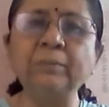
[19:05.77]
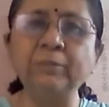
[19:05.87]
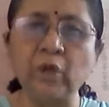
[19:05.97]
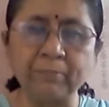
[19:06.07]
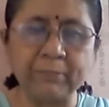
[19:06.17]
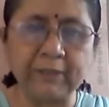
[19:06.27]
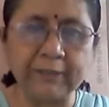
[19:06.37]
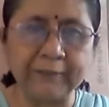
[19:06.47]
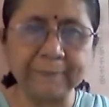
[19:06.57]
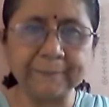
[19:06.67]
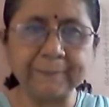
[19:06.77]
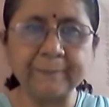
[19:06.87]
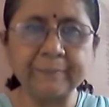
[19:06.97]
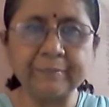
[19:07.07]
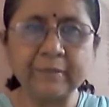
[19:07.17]
properly.
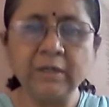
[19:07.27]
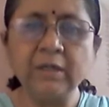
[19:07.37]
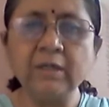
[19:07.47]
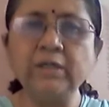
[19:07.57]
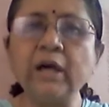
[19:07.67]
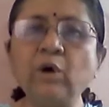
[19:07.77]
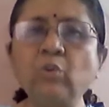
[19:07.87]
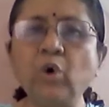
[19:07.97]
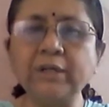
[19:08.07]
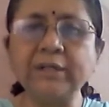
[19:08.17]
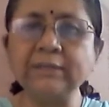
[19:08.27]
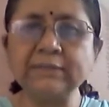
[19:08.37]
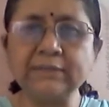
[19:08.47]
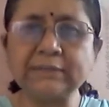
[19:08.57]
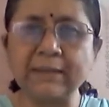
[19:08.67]
Now, what is
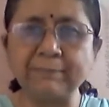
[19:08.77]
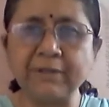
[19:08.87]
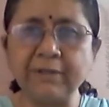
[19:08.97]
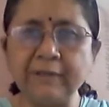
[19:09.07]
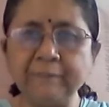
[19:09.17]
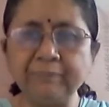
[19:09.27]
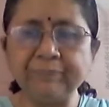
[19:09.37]
a summary?